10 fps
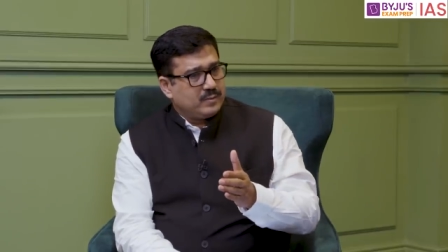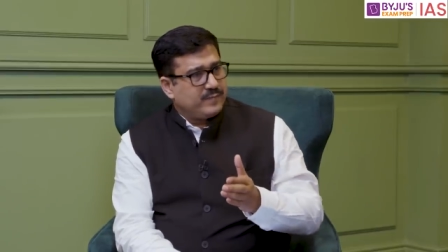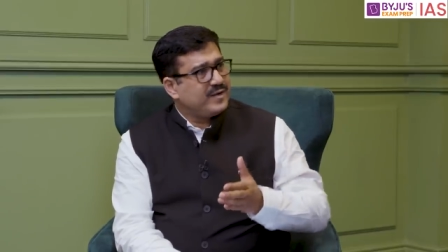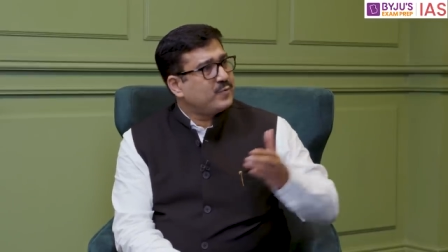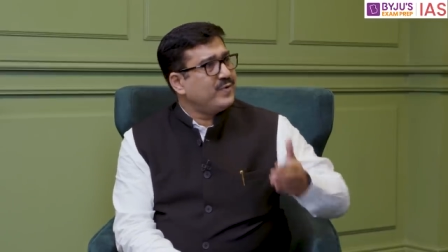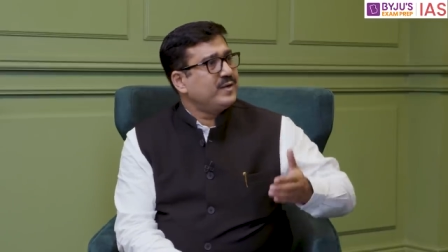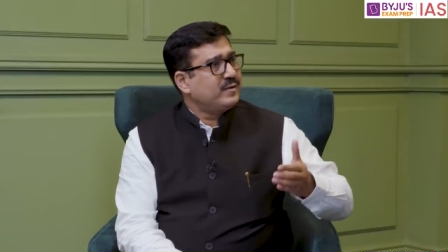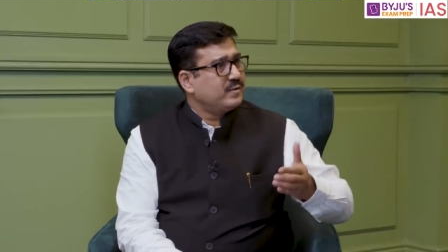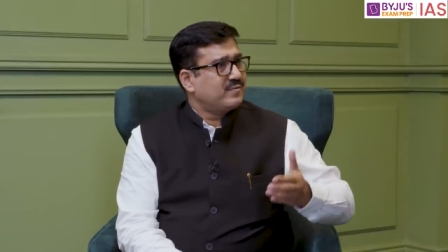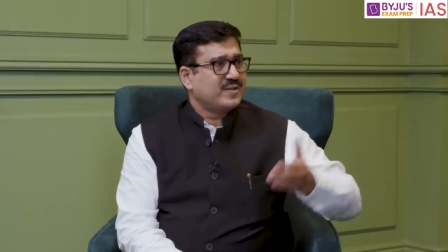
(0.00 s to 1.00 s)

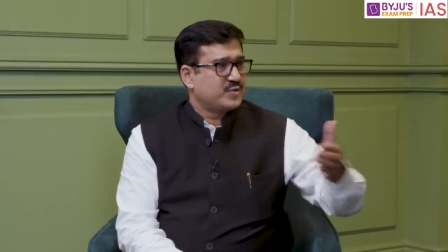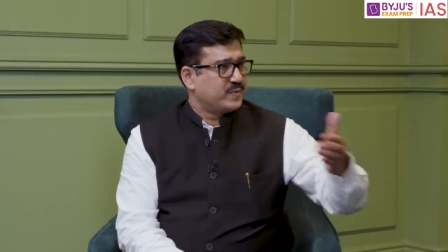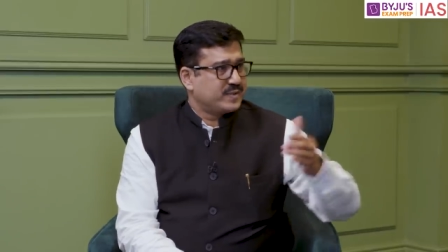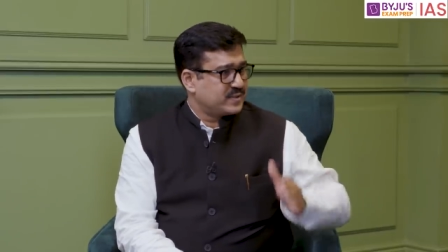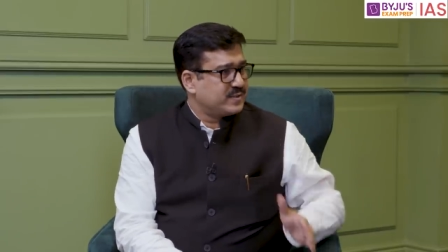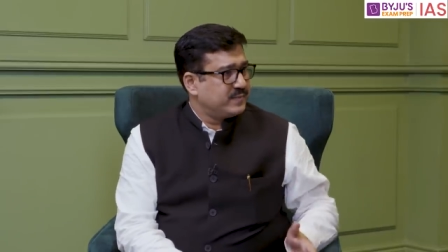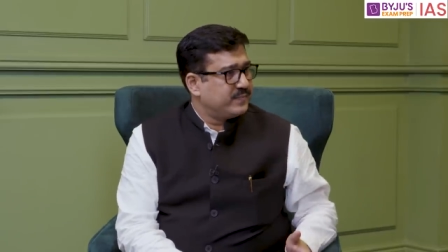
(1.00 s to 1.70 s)
frequent transfers.